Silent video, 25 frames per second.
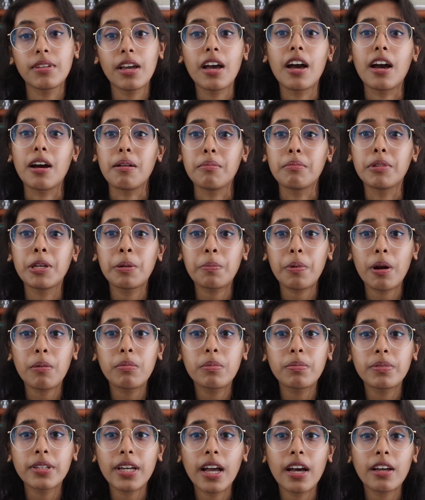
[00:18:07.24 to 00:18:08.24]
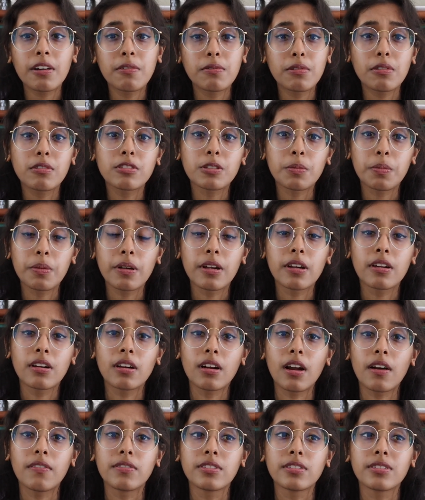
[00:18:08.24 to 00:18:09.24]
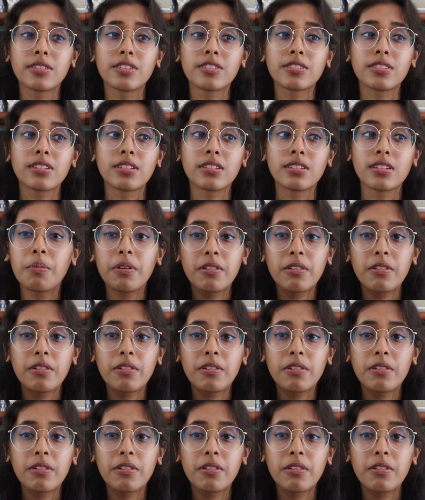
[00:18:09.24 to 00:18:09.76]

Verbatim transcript: yeah, meat probably had a role to play in our evolution.